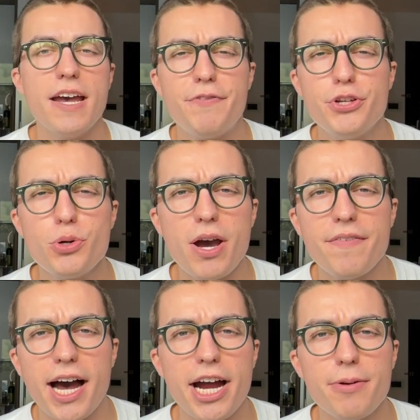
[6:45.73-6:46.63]
you do
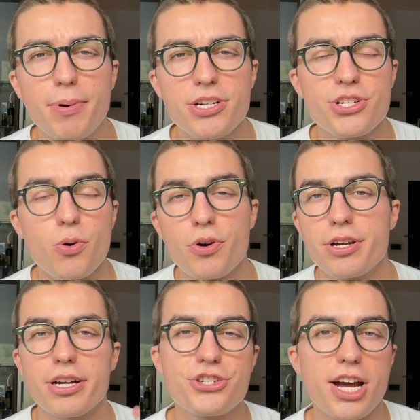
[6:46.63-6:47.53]
have a higher budget or
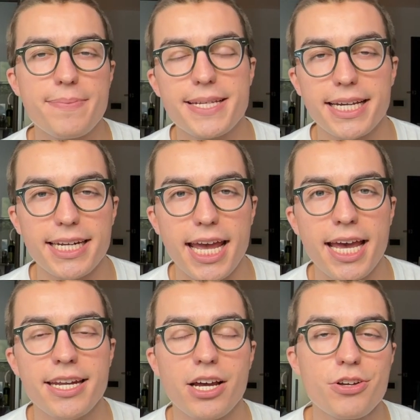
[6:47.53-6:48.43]
you're gonna shop secondhand,